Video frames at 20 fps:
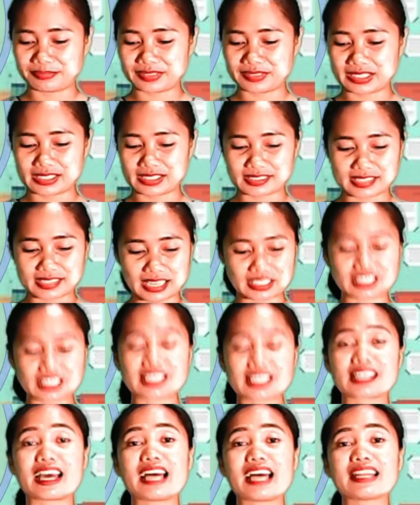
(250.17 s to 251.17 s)
such
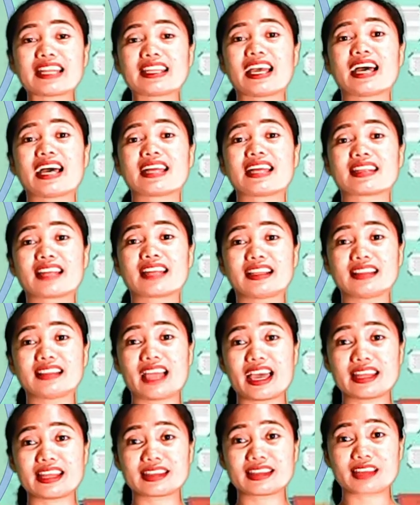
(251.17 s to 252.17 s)
that the
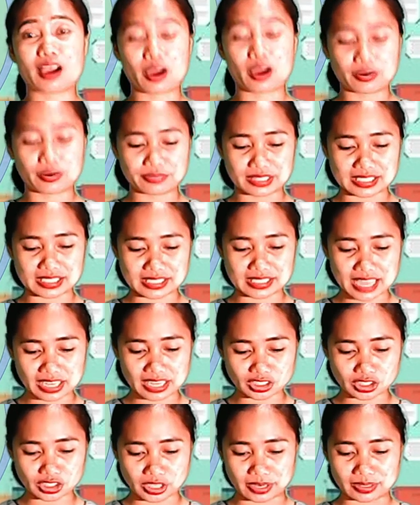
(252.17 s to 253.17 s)
length of the
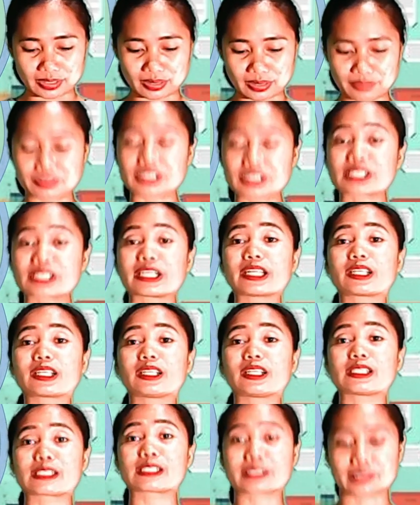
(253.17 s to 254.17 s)
section of the
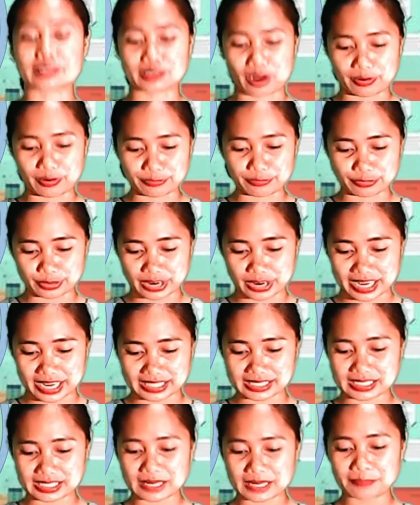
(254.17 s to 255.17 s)
circle's
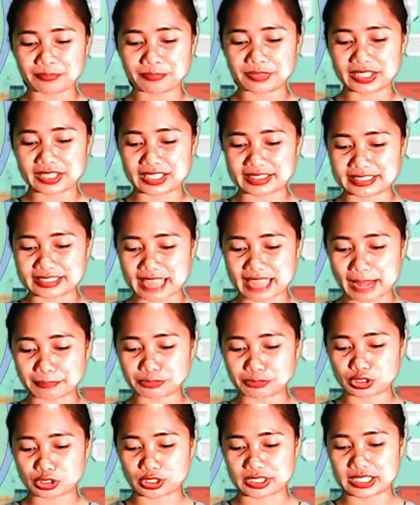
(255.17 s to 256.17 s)
circumference it
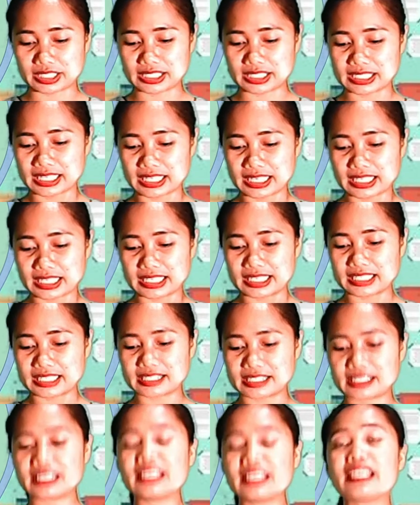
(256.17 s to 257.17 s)
captures is
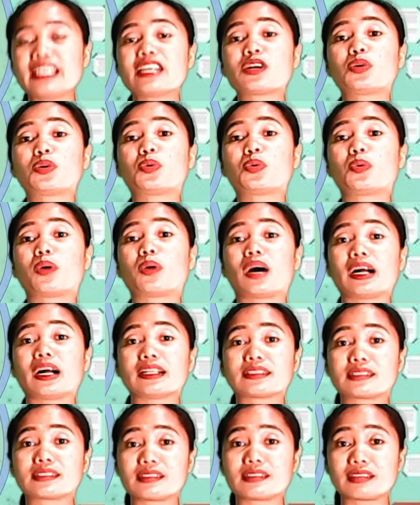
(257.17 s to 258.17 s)
equal
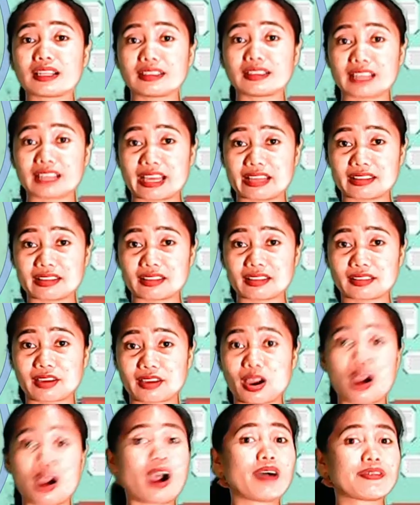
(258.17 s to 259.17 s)
to the length
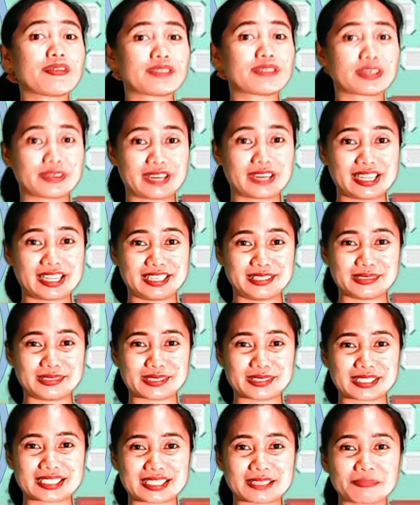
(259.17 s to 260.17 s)
of the
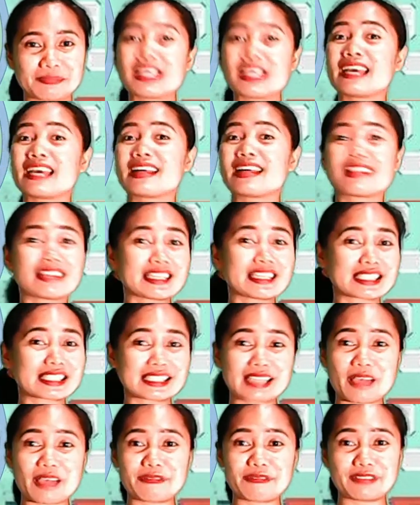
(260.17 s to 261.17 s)
radius. This
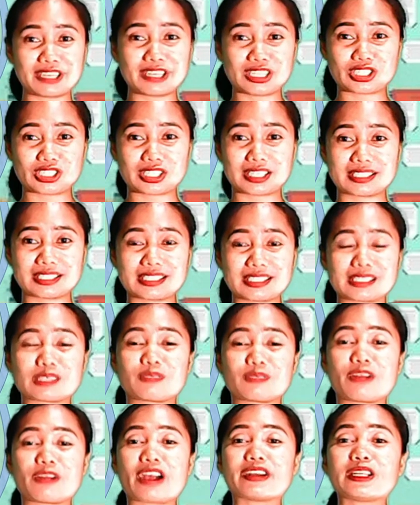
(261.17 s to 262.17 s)
definition is
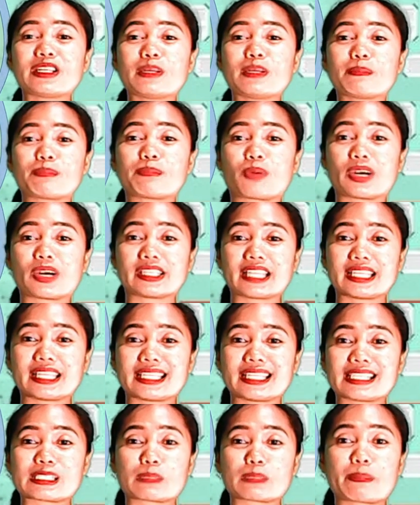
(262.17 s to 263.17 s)
very important,
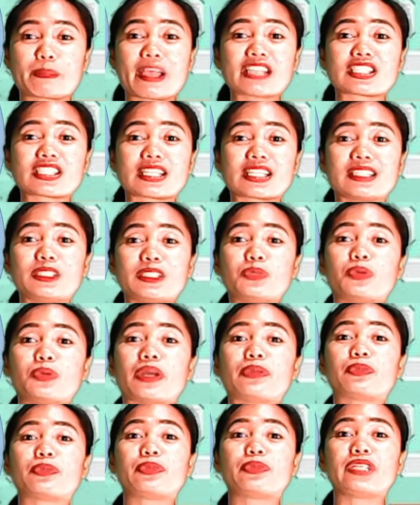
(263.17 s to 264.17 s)
especially
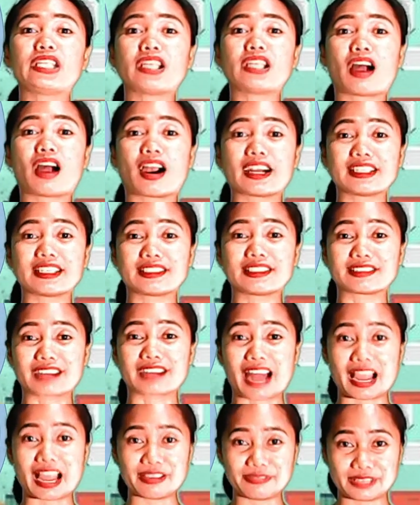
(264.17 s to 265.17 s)
when we are
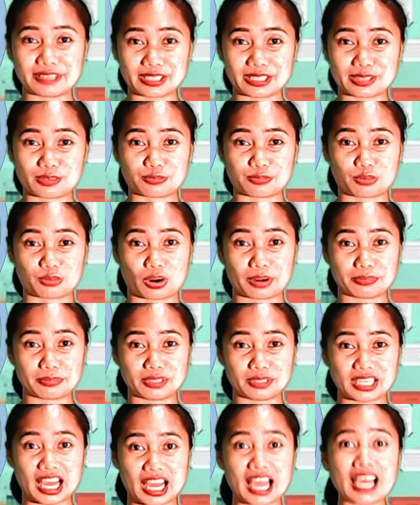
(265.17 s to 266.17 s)
deriving the
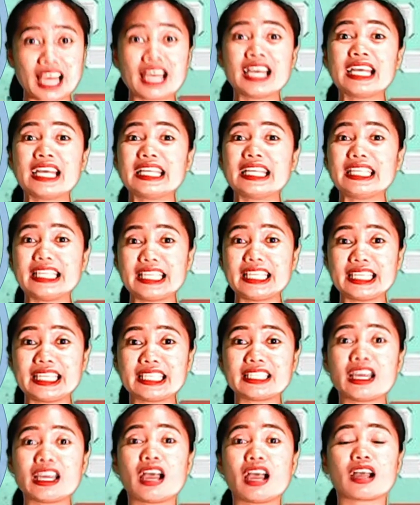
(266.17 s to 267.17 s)
formula
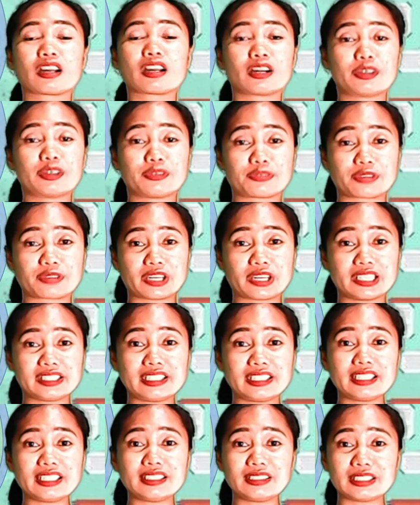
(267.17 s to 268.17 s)
in
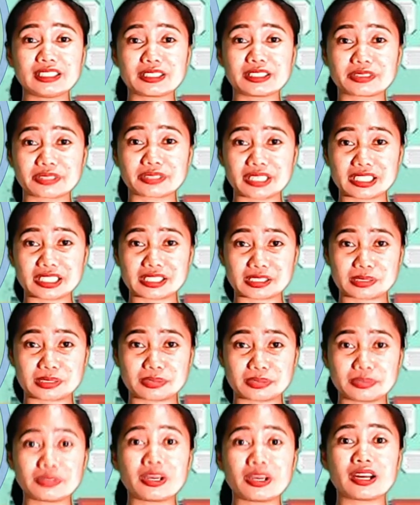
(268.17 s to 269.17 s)
converting degrees
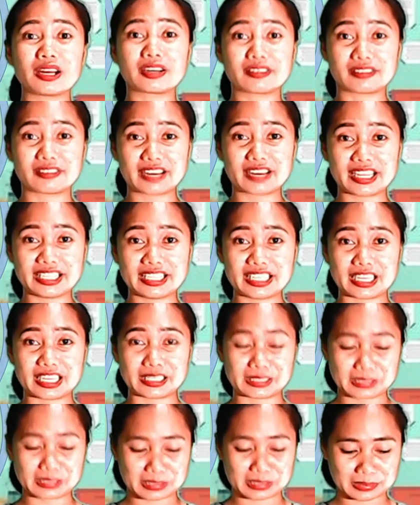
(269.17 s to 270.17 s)
to
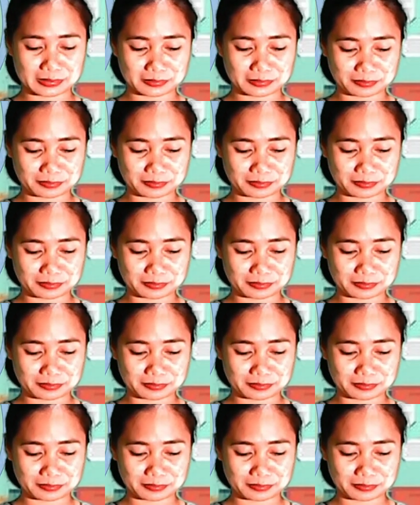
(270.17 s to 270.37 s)
radians.